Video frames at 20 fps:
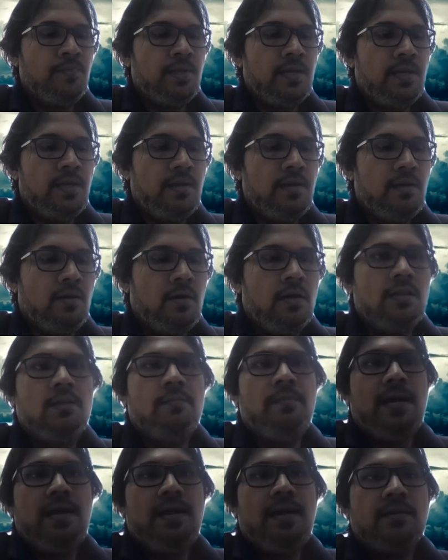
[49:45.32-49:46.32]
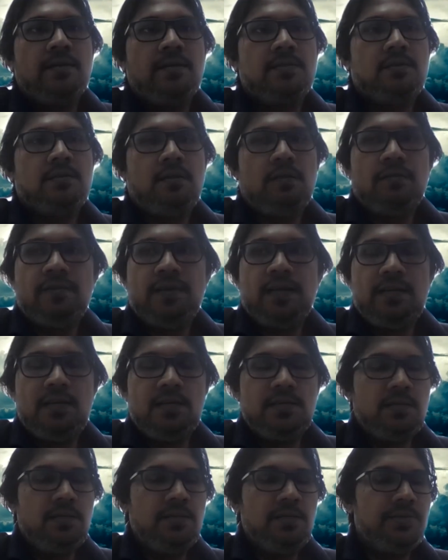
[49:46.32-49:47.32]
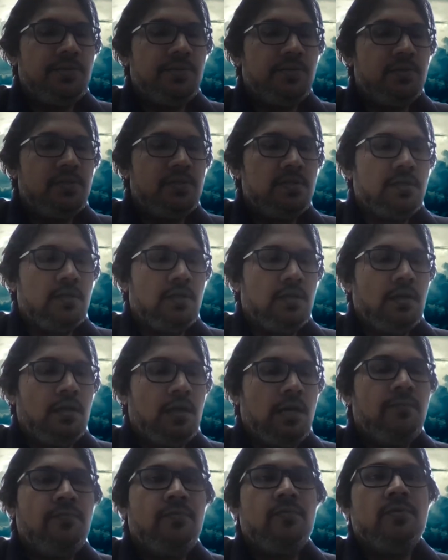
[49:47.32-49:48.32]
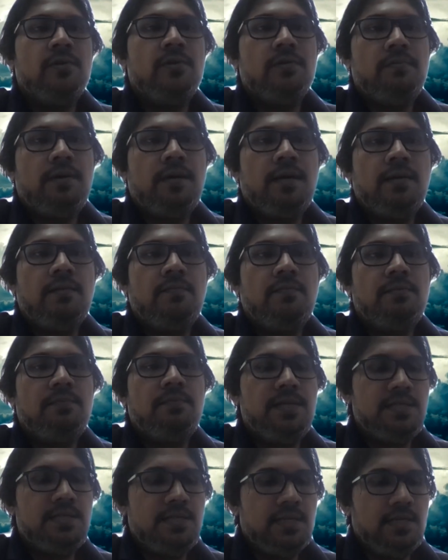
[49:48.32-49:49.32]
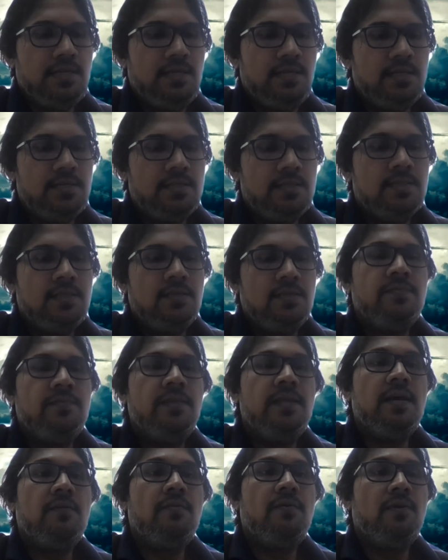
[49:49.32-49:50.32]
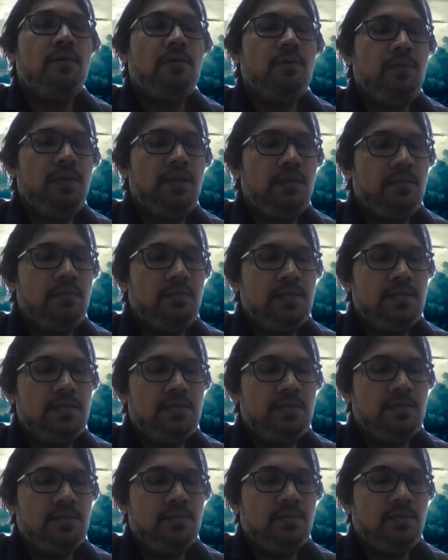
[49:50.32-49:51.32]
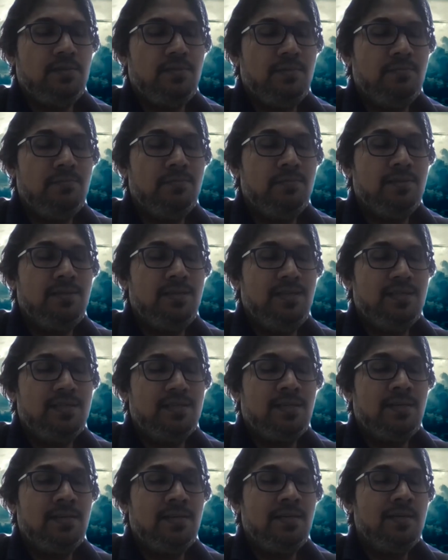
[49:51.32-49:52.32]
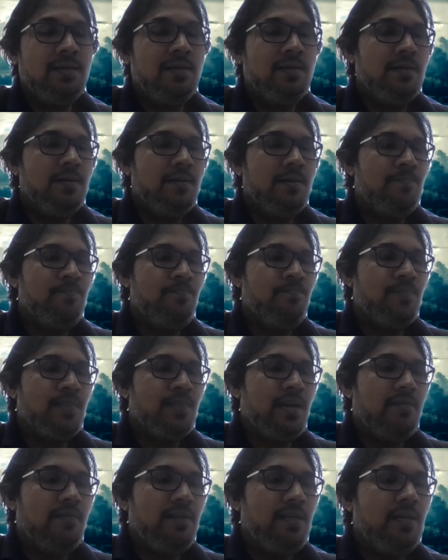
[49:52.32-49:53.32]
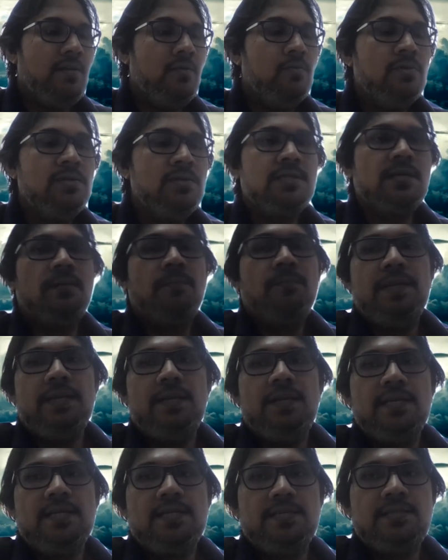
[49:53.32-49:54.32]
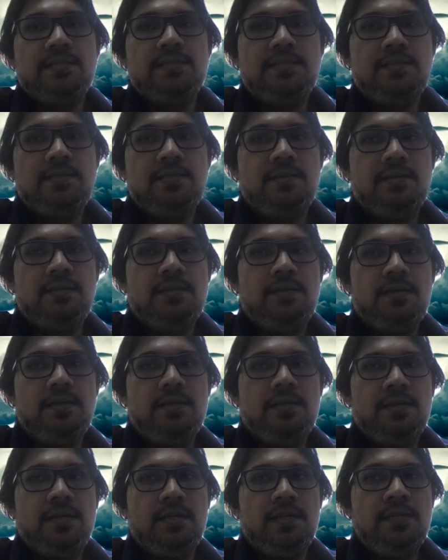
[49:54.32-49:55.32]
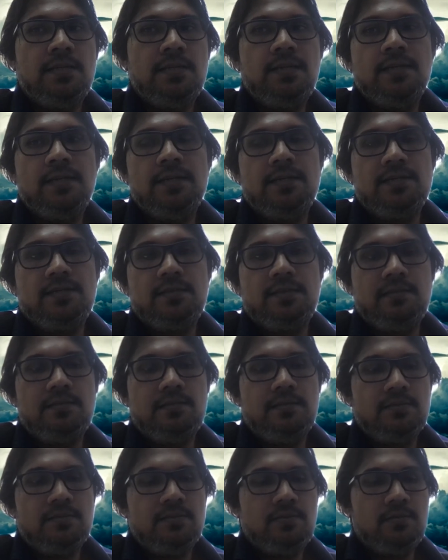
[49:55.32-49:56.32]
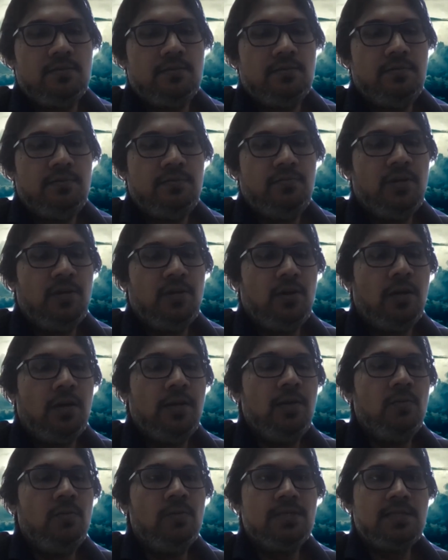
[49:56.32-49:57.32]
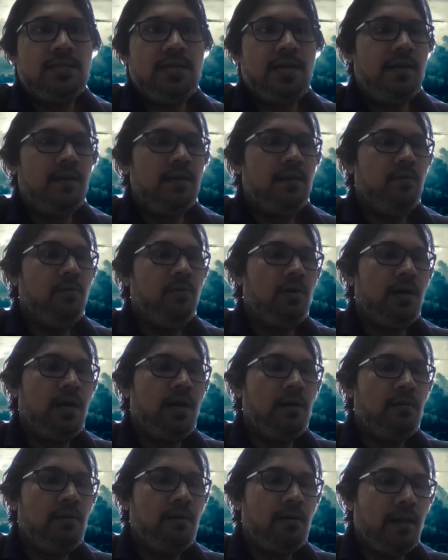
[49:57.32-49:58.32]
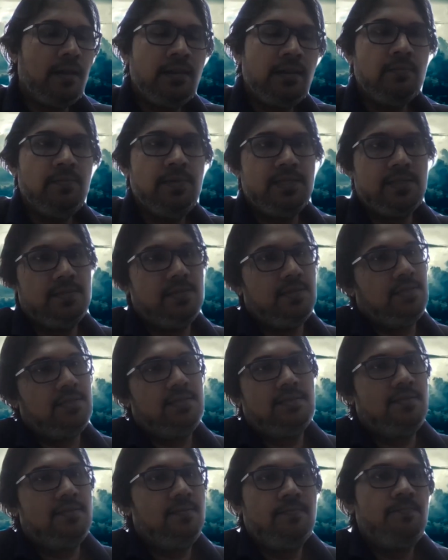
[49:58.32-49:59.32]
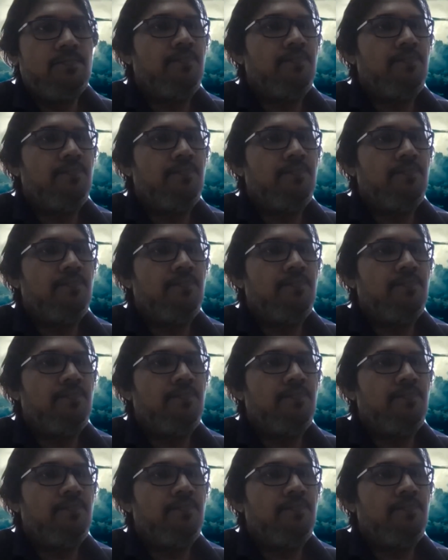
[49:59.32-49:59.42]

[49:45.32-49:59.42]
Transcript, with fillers: and all the banks, all the financial institutes uh, have to abide with PCI DSS if they want to be in the business. So remember, these are having huge complications uh, in the industry. So if you are not into a standard, you can't run the business.